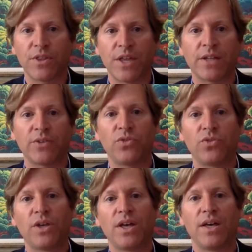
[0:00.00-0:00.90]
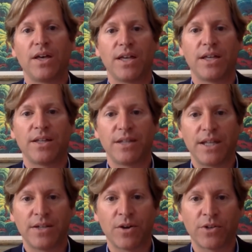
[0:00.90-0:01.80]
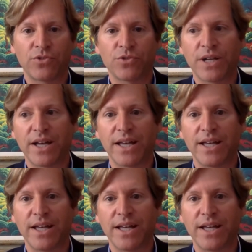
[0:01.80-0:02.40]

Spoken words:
things in Austria.